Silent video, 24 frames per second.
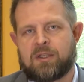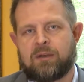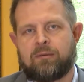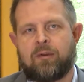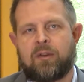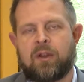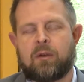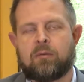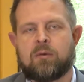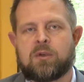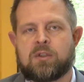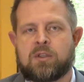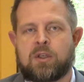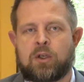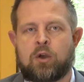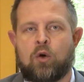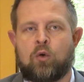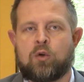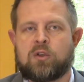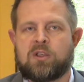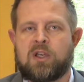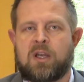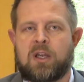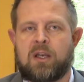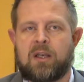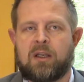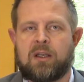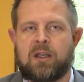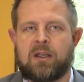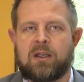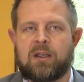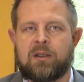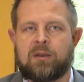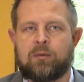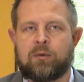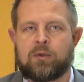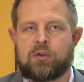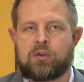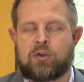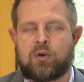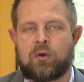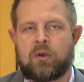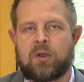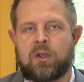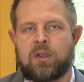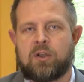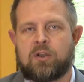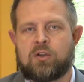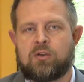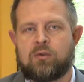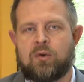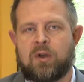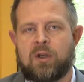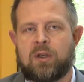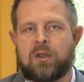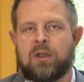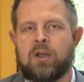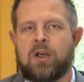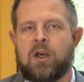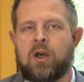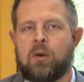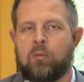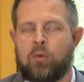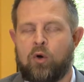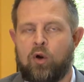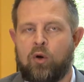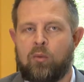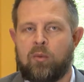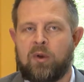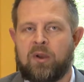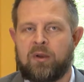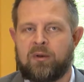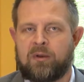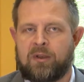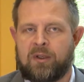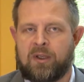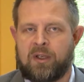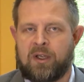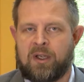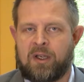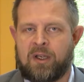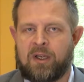everything was negotiated and it was turned into a permanent